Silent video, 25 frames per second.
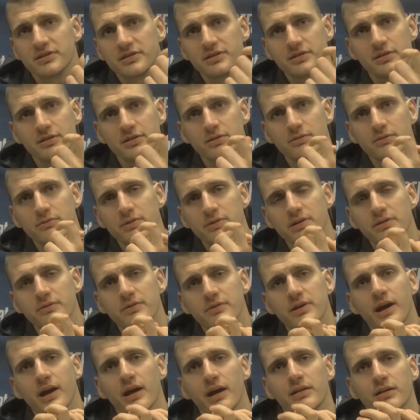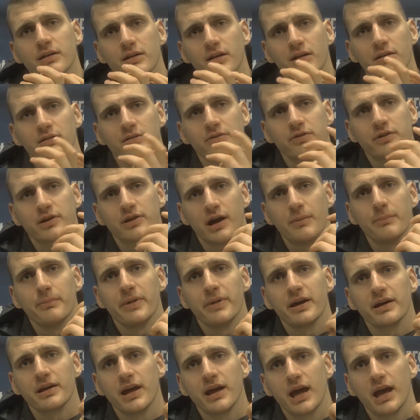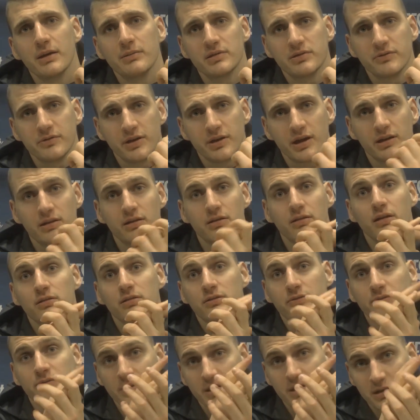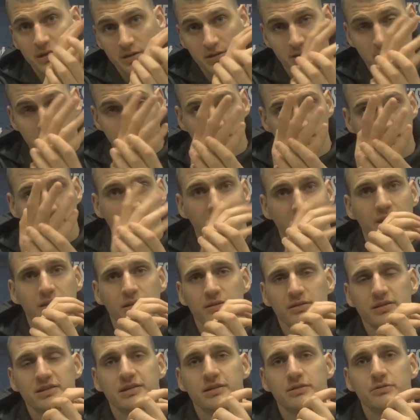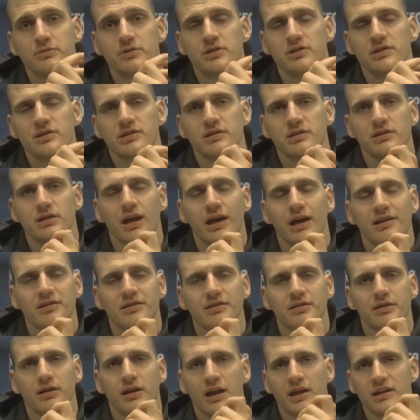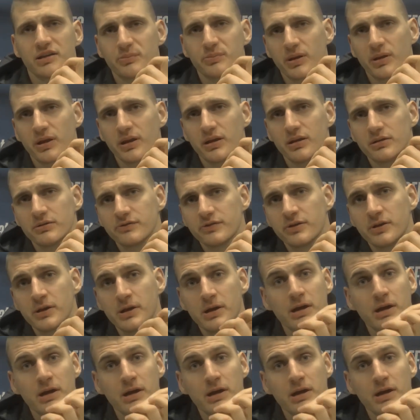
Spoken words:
You know, we had a lot of comeback games. We had a lot of comeback series in last year, last playoffs.